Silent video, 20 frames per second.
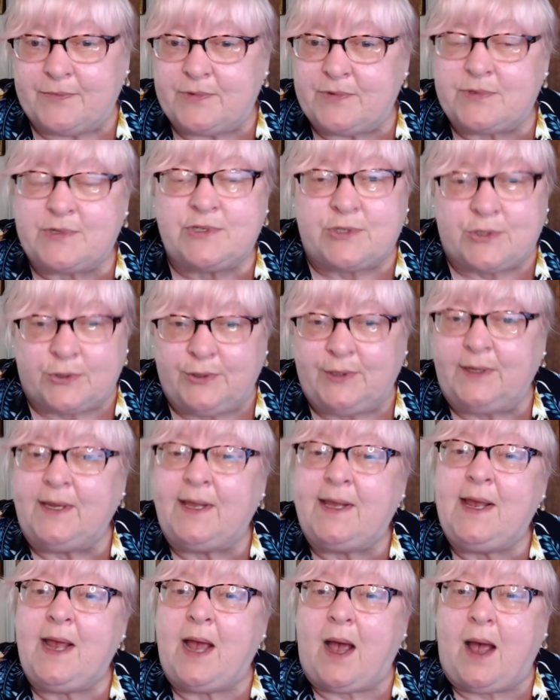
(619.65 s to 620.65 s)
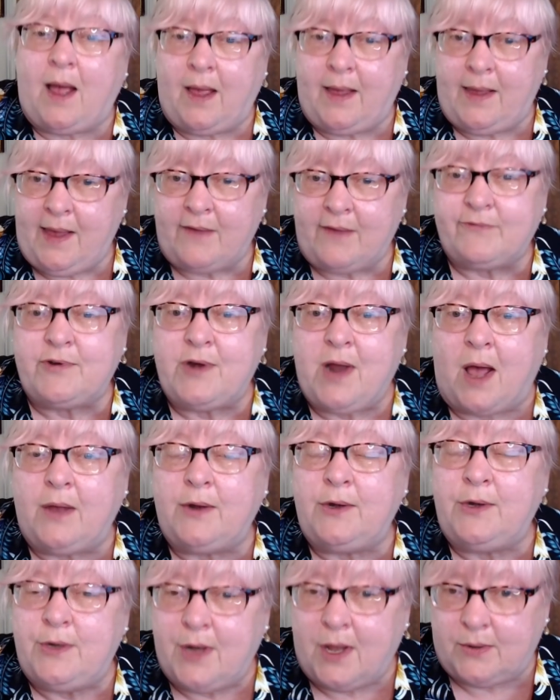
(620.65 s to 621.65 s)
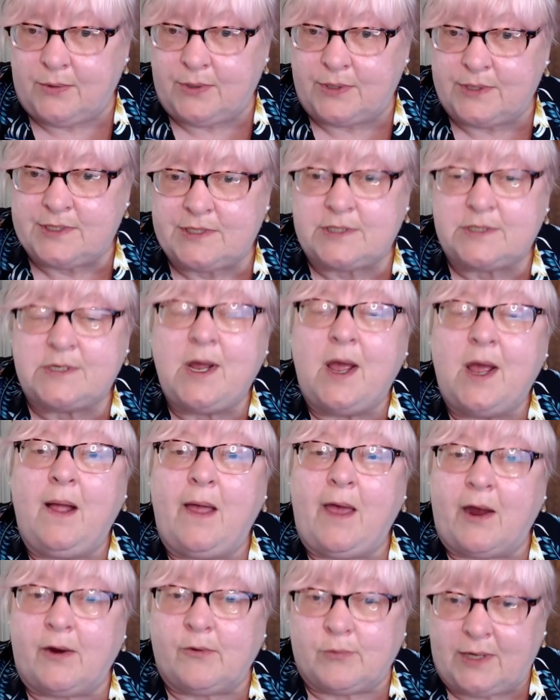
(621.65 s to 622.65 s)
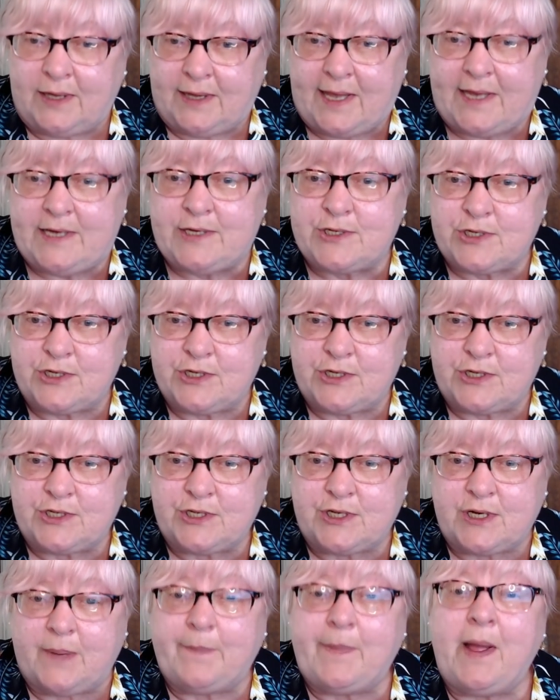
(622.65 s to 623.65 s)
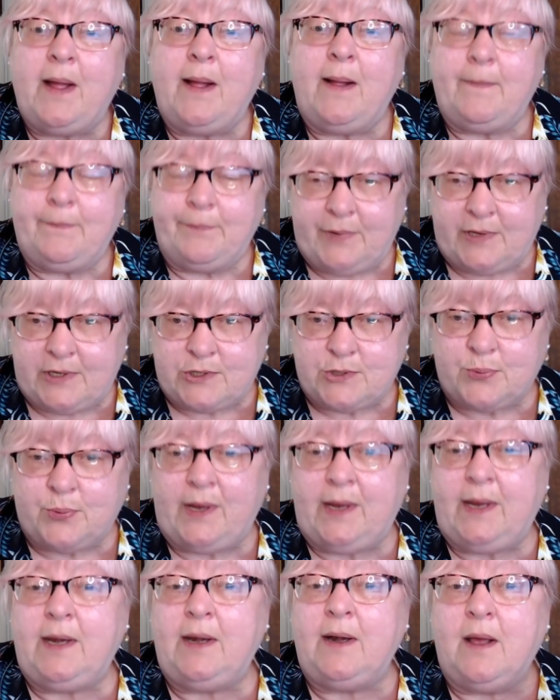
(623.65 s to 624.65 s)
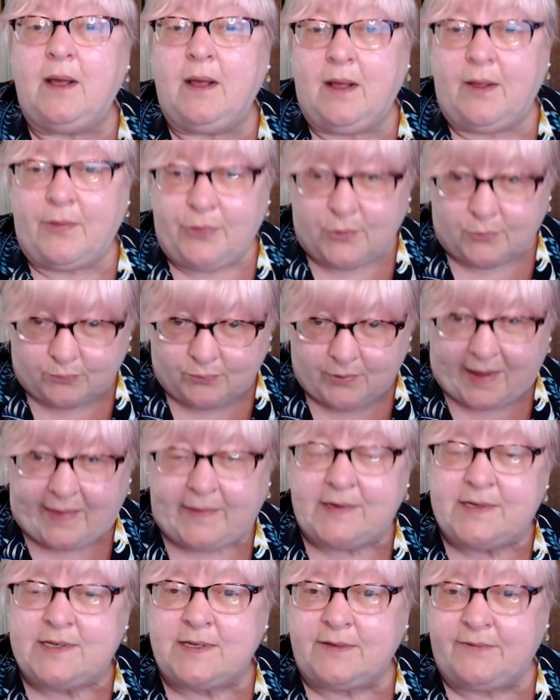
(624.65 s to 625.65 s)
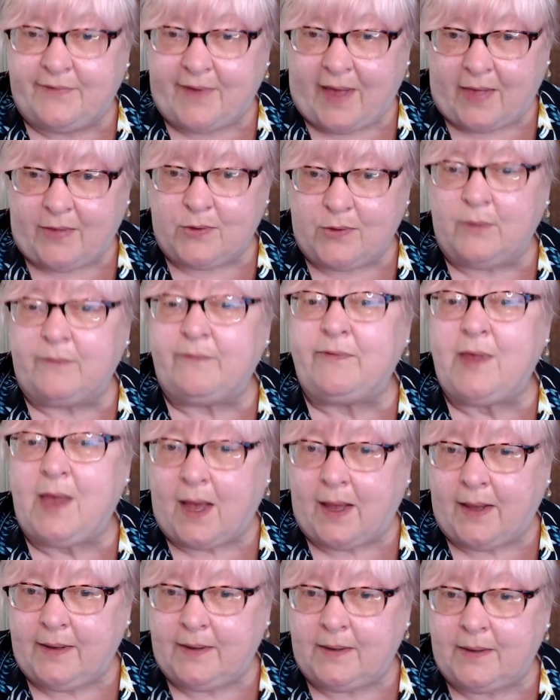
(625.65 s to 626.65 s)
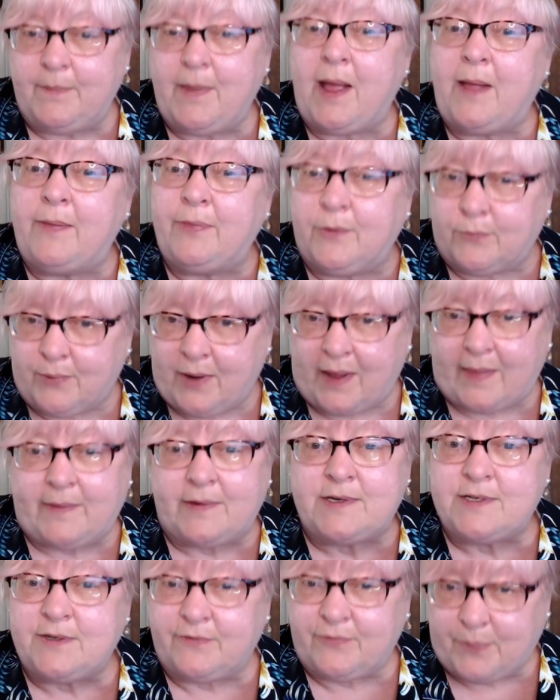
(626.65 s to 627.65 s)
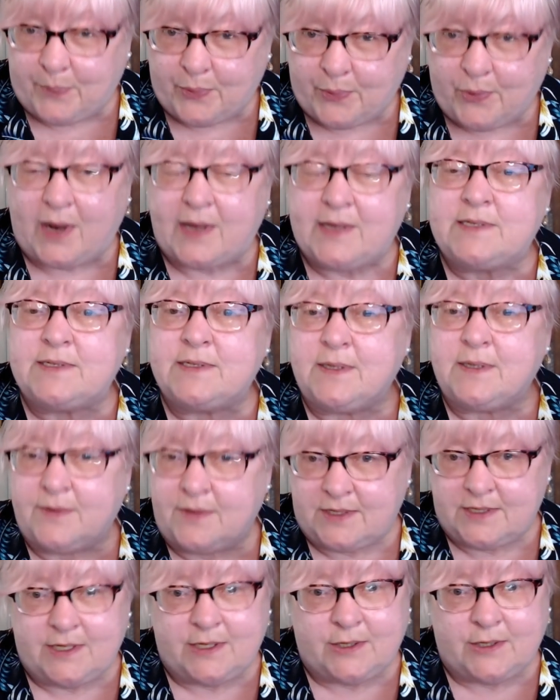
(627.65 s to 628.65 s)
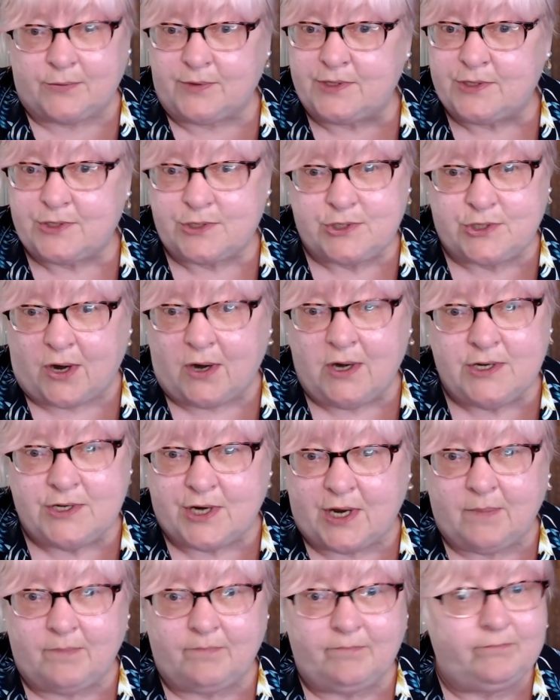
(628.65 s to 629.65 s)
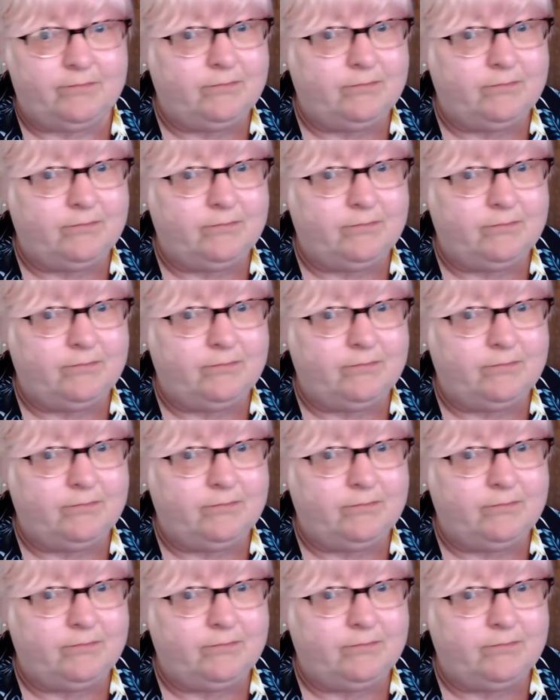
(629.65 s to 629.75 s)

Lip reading: Certainly, I have not noticed a relationship between the relative value of the item and the relative price that the dealer is charging.